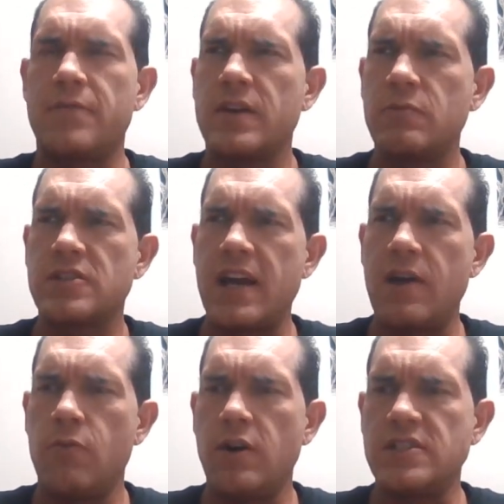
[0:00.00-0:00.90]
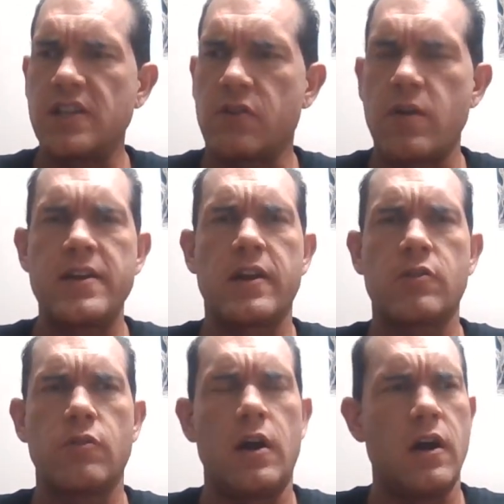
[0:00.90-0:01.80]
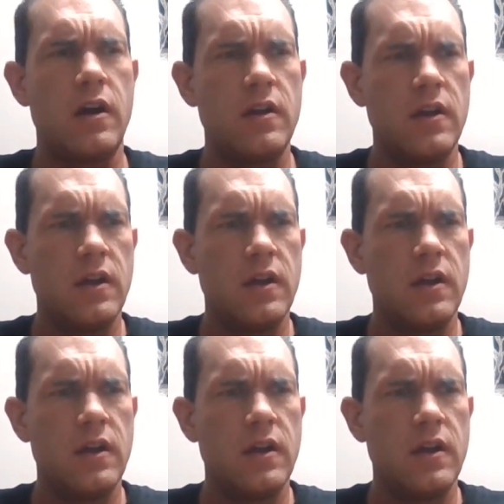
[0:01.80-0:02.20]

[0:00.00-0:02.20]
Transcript: I forget which guy it was. He's like Grand Decl- uh,